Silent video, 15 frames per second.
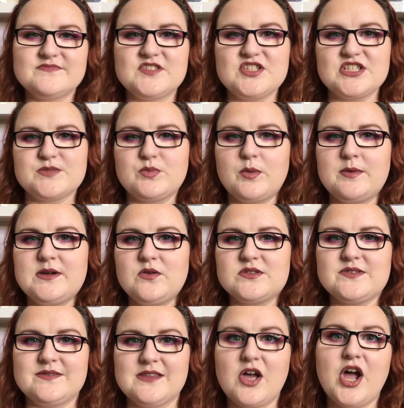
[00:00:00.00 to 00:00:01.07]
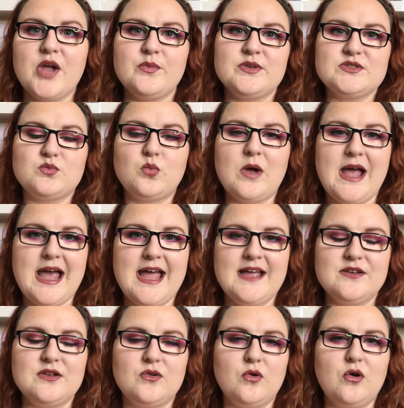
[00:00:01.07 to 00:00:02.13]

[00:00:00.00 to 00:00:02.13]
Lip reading: just probably not something that I would wear